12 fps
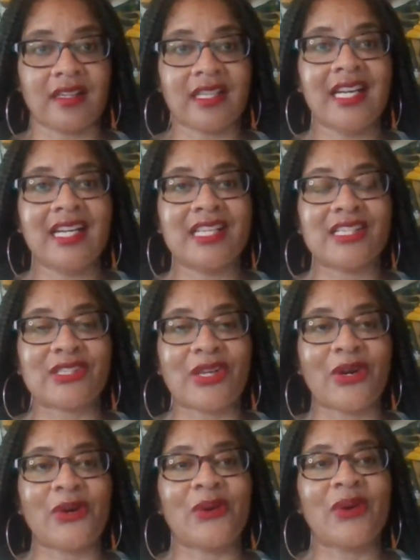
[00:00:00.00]
I
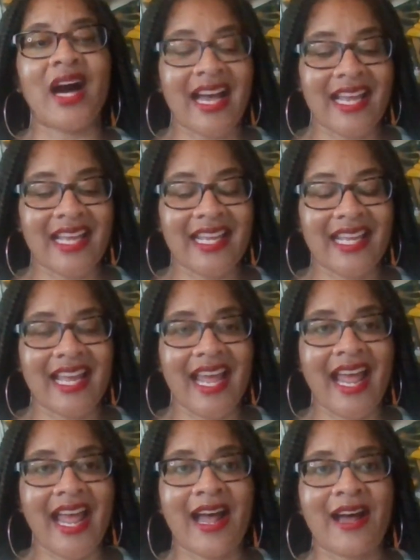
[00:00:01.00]
have
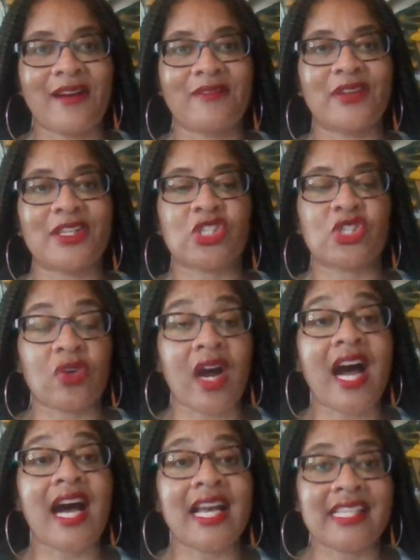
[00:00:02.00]
tried
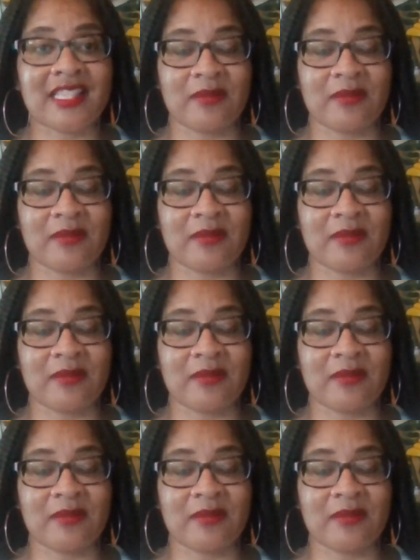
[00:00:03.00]
sometimes